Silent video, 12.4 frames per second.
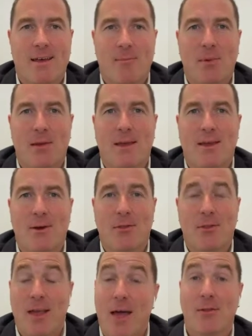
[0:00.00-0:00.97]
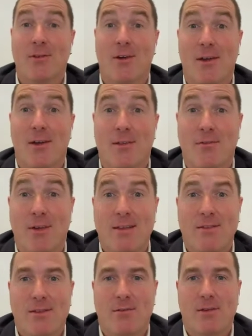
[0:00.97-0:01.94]
being on the other side of the
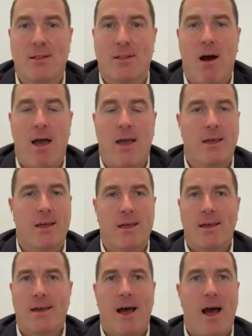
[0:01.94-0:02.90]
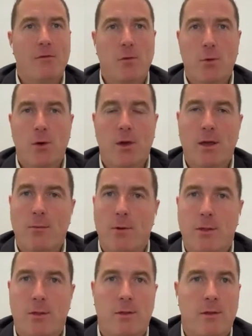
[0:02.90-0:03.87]
fence, if you like. After working
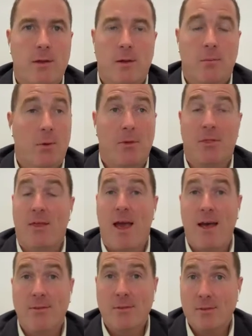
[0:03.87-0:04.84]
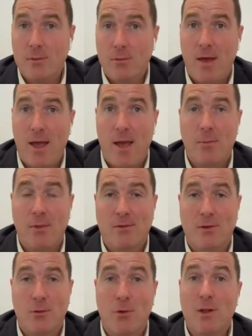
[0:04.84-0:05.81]
with probably thousands of families
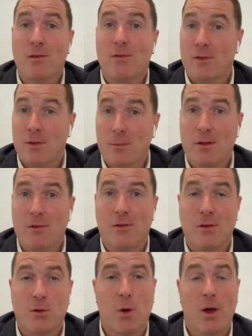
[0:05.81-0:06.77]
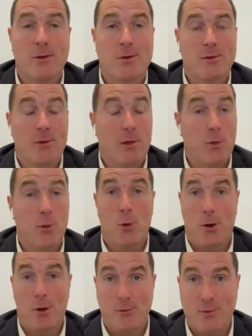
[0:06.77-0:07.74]
in really similar situations, I
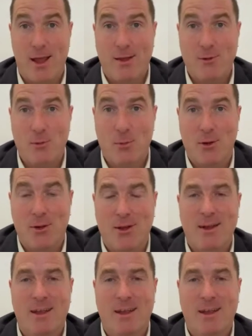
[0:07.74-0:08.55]
thought I was an expert.